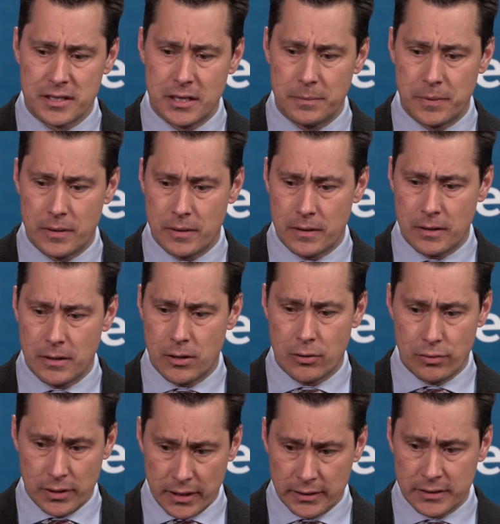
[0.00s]
keeping
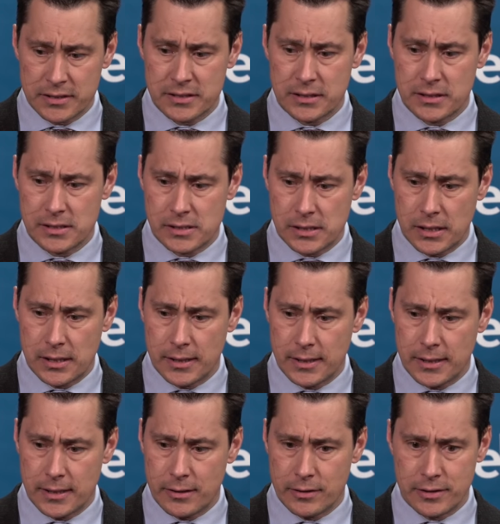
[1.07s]
our relentlessness
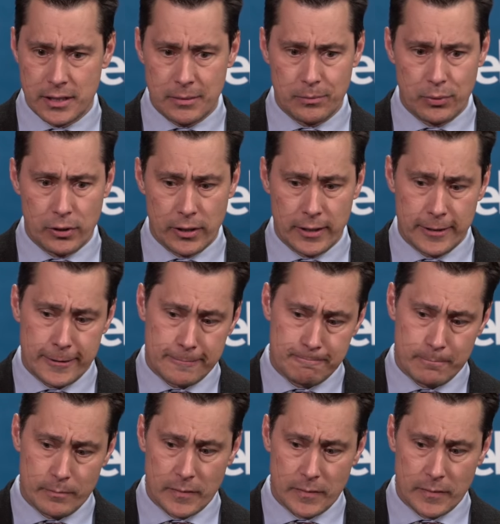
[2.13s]
and our team play and